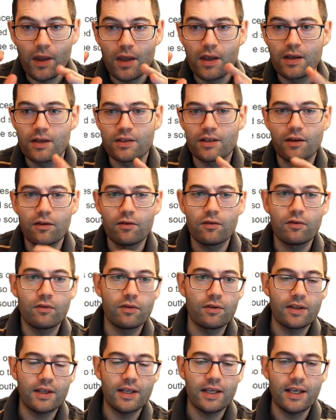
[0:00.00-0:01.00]
So
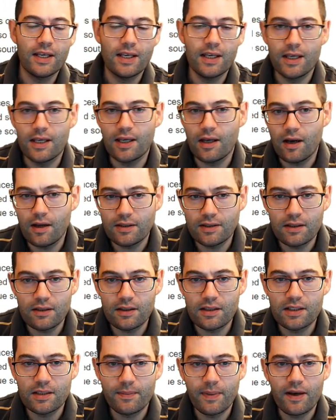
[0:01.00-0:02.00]
the article
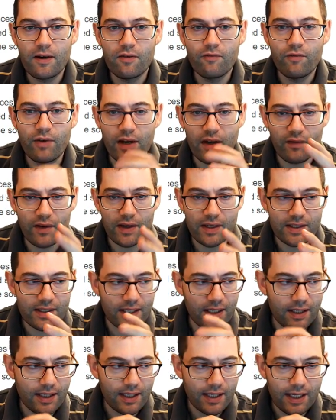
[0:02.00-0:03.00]
is about
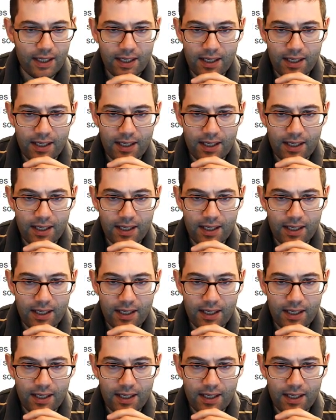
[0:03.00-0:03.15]
renovating the